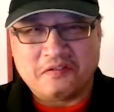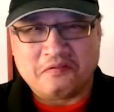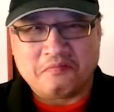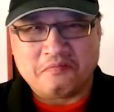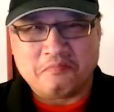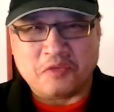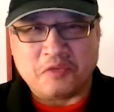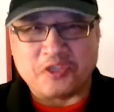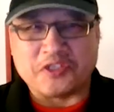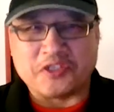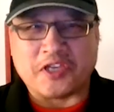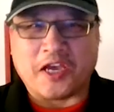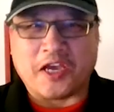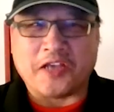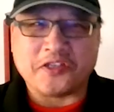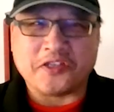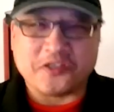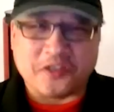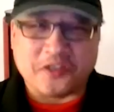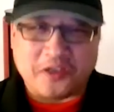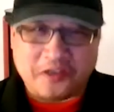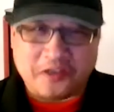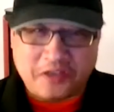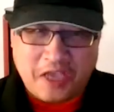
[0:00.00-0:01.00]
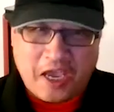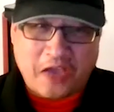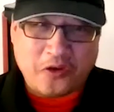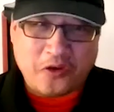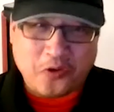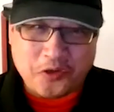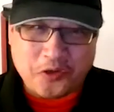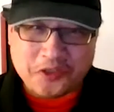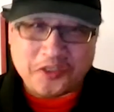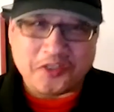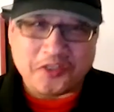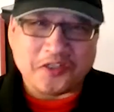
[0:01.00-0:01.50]
Besides the
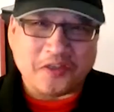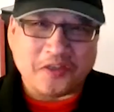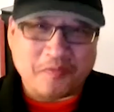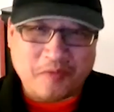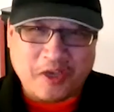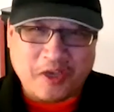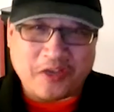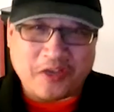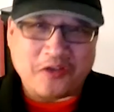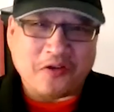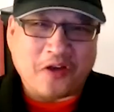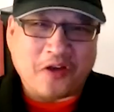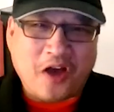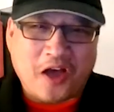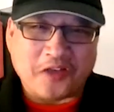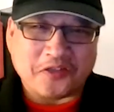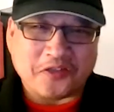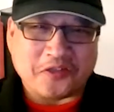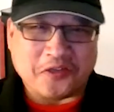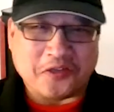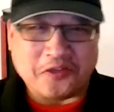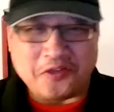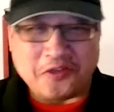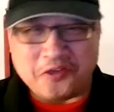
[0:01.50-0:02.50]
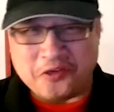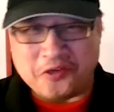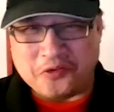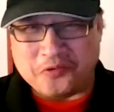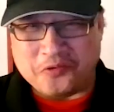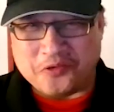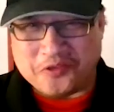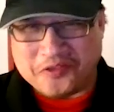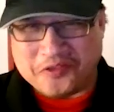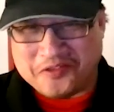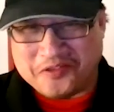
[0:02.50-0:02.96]
tannoy system that you constantly use.